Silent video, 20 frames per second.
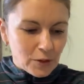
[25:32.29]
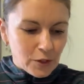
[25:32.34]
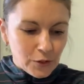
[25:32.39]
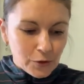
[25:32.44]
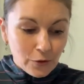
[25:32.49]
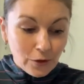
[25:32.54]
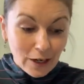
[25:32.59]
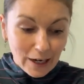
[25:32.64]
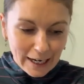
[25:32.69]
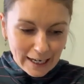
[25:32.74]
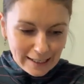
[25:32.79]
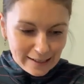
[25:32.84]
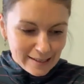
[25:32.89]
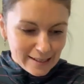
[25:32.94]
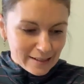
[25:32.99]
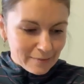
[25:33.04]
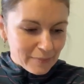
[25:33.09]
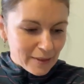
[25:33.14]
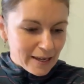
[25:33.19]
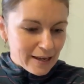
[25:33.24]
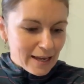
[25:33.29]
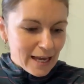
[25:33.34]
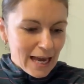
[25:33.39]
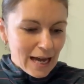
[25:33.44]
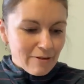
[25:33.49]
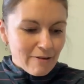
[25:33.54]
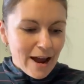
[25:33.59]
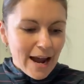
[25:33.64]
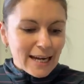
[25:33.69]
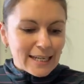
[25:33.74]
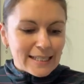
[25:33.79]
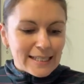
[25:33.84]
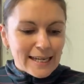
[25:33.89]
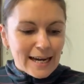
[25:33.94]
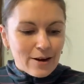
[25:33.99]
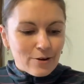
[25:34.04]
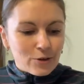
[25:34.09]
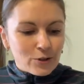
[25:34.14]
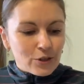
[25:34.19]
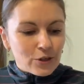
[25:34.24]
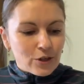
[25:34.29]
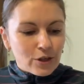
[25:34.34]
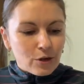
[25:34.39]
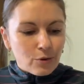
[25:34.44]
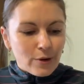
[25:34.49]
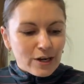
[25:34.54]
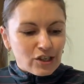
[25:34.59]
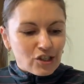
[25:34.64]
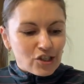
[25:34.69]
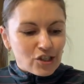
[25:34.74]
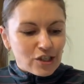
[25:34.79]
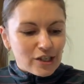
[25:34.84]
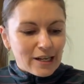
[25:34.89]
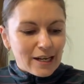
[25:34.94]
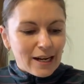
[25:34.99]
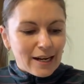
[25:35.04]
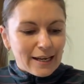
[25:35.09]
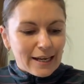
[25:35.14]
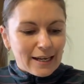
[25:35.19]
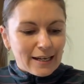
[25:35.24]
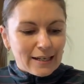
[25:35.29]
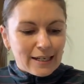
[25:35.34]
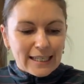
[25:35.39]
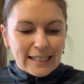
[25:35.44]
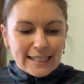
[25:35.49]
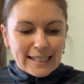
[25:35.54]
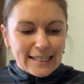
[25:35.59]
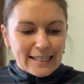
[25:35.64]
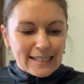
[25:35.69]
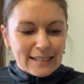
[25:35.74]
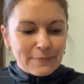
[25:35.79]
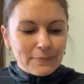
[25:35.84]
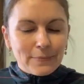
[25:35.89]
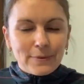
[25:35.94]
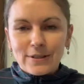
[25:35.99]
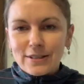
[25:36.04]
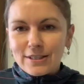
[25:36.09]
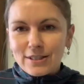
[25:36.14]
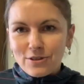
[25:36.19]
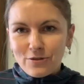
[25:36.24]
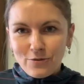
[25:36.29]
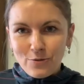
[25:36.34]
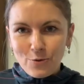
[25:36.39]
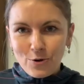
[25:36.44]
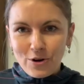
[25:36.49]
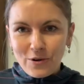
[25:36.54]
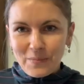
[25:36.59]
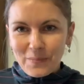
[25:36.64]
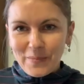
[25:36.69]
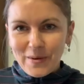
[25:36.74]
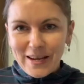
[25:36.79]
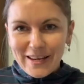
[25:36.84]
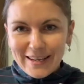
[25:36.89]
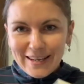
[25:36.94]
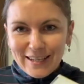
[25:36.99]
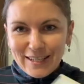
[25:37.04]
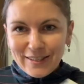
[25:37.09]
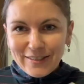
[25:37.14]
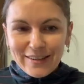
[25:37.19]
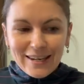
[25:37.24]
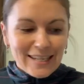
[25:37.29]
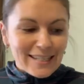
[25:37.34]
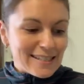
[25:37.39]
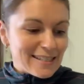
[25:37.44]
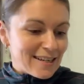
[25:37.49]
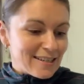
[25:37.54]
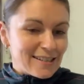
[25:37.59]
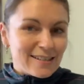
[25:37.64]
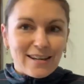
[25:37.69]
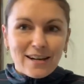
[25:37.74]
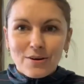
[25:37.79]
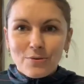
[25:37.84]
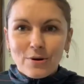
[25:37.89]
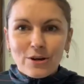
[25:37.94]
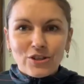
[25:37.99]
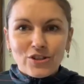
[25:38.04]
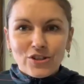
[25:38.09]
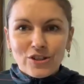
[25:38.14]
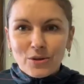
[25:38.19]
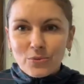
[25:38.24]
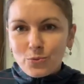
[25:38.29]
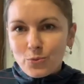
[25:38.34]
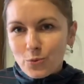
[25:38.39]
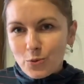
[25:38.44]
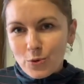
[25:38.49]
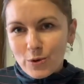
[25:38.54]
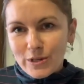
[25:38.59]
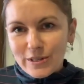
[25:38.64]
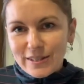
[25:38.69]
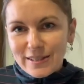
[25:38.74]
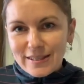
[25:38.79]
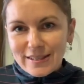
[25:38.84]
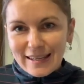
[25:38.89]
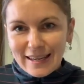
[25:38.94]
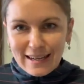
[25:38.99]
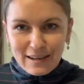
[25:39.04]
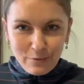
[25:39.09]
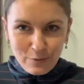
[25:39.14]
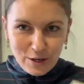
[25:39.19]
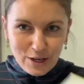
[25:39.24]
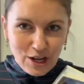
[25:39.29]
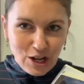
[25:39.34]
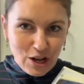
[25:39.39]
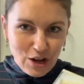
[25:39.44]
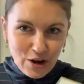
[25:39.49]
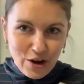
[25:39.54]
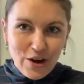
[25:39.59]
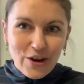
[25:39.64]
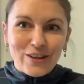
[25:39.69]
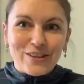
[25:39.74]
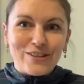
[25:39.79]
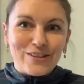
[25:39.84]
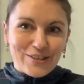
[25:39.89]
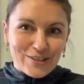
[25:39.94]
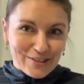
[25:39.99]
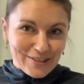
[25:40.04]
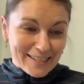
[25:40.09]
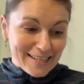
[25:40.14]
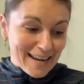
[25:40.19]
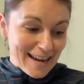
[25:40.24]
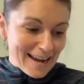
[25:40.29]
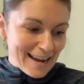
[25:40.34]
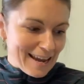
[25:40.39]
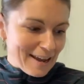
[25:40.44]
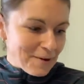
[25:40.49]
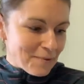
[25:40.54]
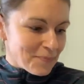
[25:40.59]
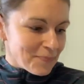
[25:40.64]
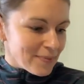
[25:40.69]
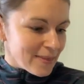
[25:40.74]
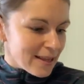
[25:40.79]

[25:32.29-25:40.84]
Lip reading: 2 cards. Write down your question in its simplest form. So let's ask a question: what can we learn today?